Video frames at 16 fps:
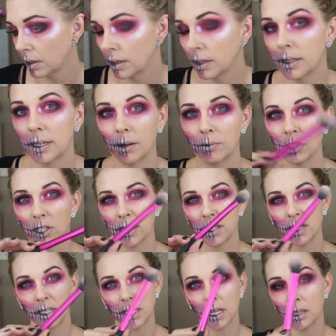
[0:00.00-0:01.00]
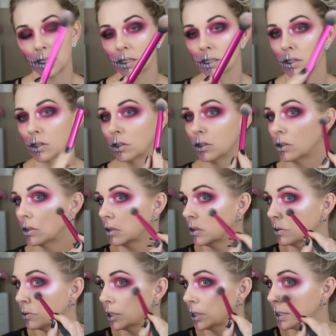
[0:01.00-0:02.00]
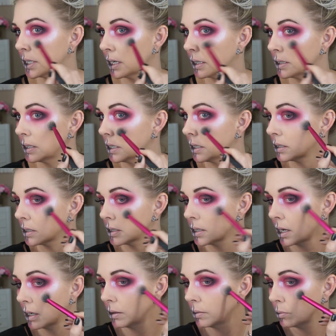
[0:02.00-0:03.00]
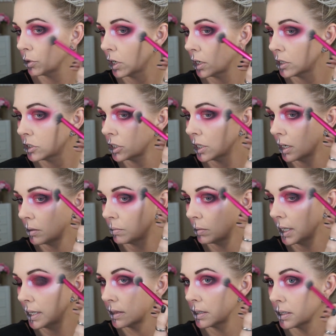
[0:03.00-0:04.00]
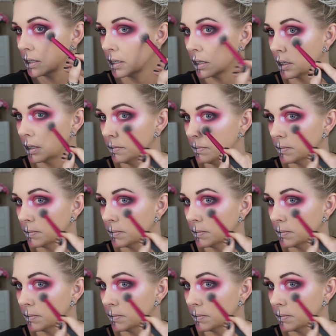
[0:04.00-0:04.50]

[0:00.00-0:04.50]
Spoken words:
Now I'm just going to take this little Real Techniques setting brush and blend this in.